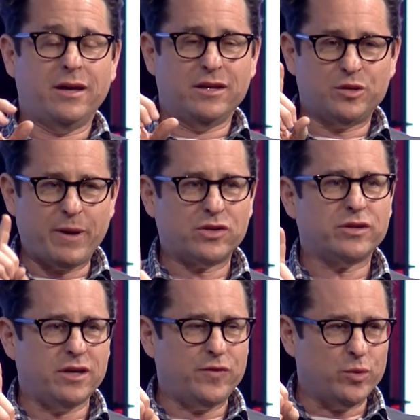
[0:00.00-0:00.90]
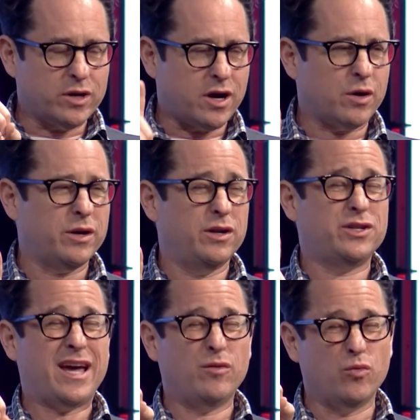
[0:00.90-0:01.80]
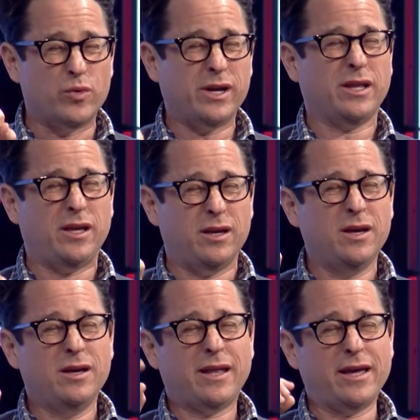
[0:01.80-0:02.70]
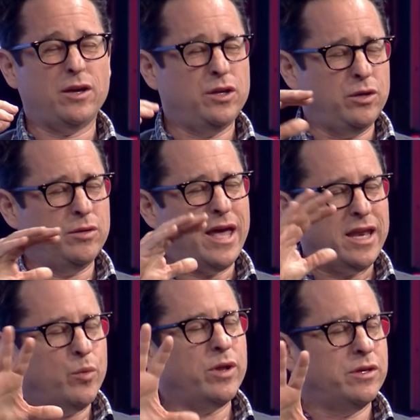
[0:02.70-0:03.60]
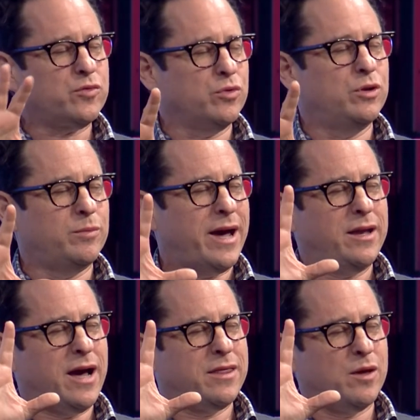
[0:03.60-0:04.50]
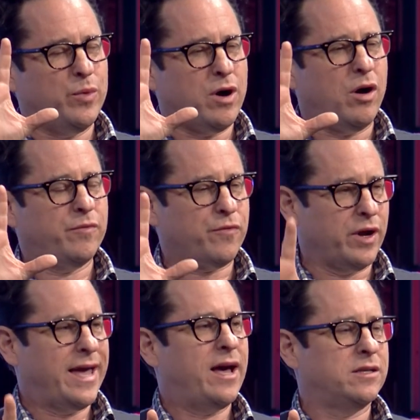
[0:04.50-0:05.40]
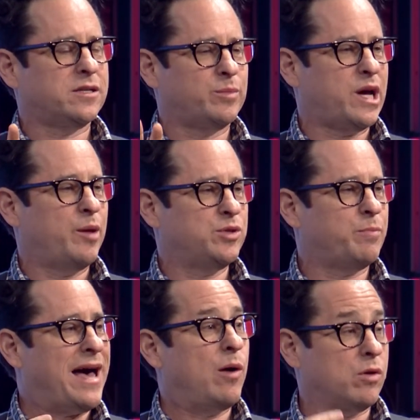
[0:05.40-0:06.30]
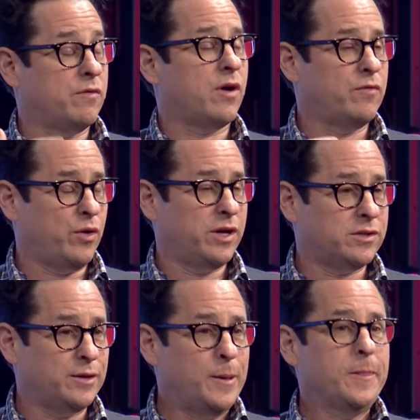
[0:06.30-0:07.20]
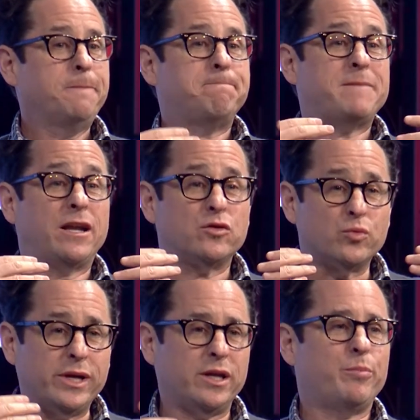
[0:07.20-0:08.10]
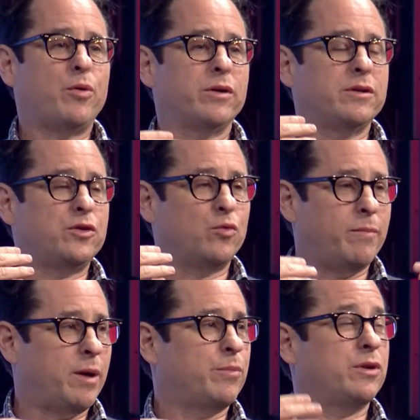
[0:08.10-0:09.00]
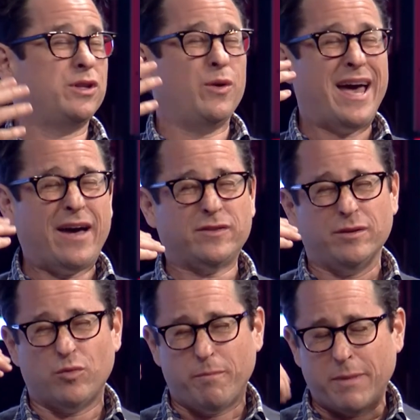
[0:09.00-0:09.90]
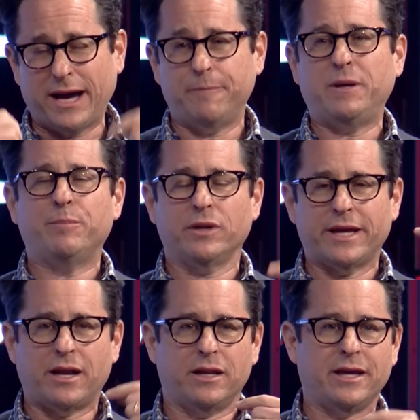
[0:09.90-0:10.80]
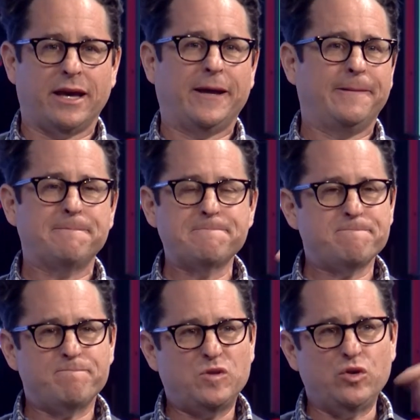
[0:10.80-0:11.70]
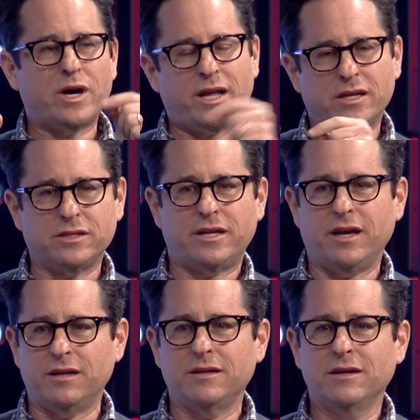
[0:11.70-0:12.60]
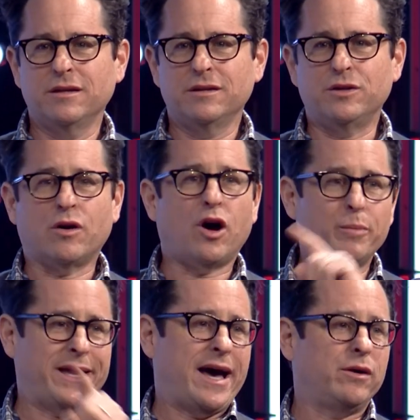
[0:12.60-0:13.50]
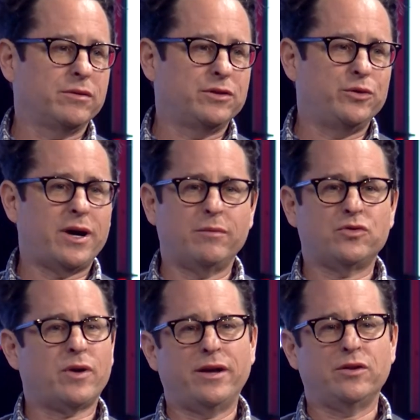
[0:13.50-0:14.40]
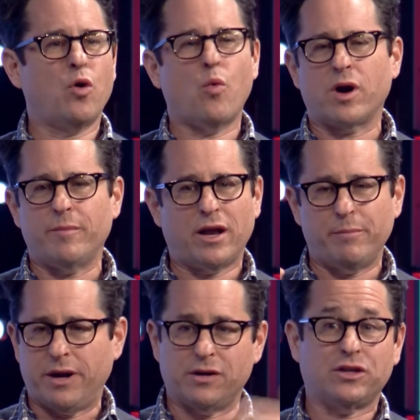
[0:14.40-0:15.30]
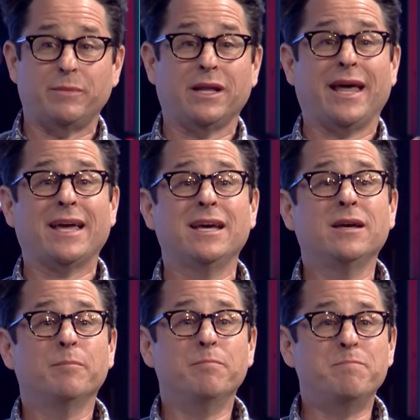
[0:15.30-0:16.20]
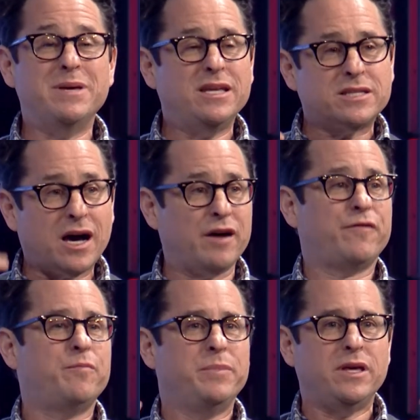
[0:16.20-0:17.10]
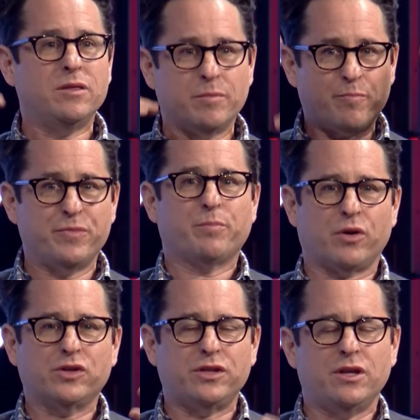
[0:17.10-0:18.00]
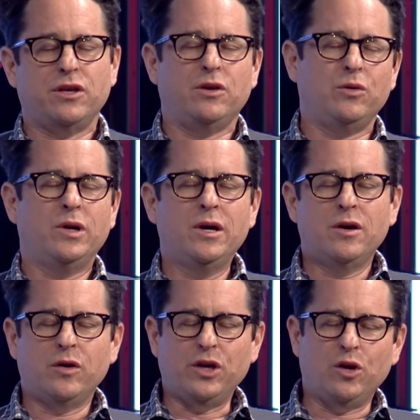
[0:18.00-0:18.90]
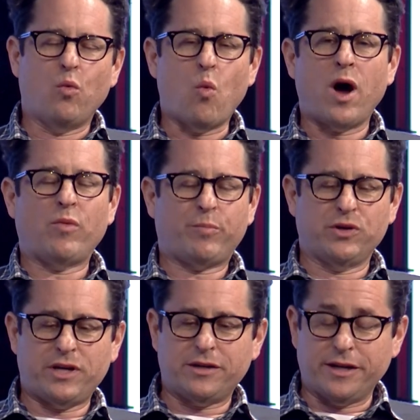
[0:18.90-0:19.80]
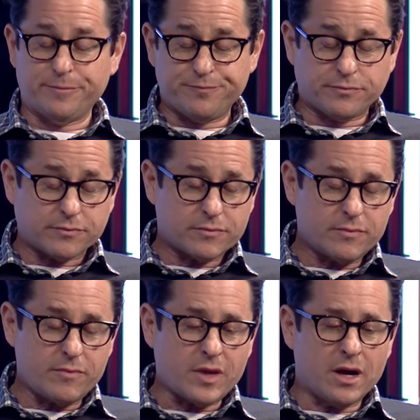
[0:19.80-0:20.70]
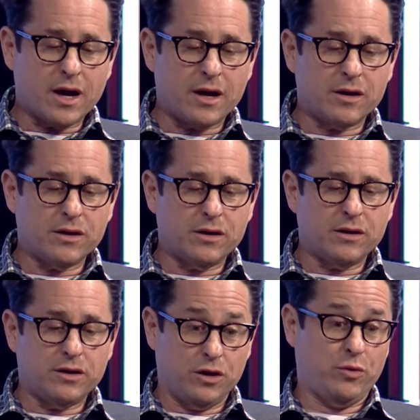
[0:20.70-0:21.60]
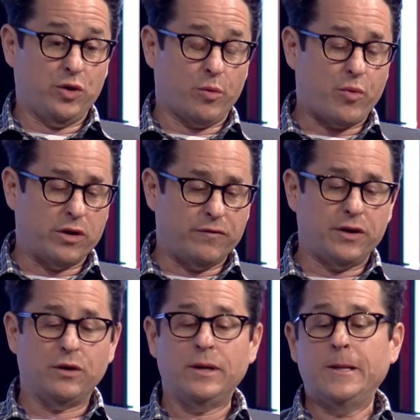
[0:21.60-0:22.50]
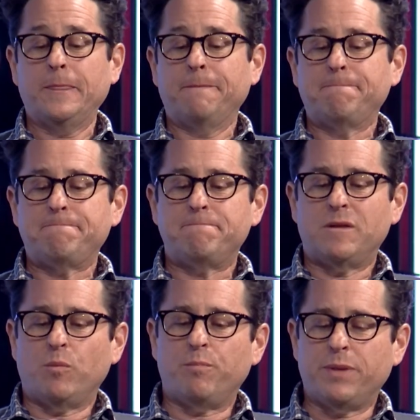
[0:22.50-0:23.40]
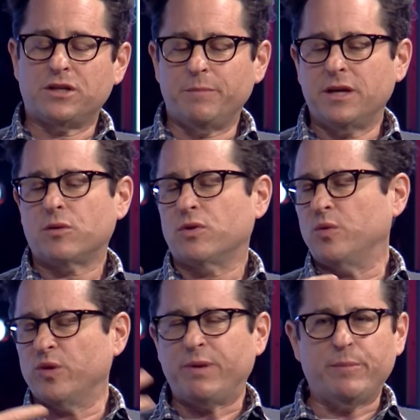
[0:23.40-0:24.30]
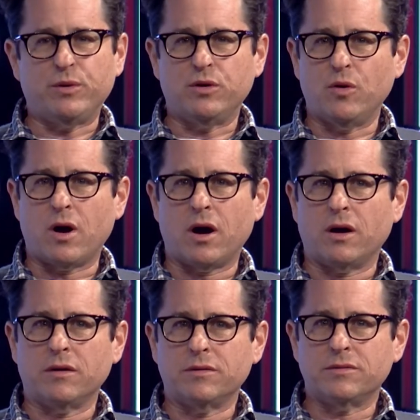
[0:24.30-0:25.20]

especially if you encourage and really, like anyone in this room, I, I think we all forget sometimes the power of our voice. And it's really important to remember, you have to remind people again and again do not hesitate to call me out. Do not try, don't worry about embarrassing me. Like, be tough, be the, the person that you, you want representing uh, you and your point of view. But to be in a room with people who are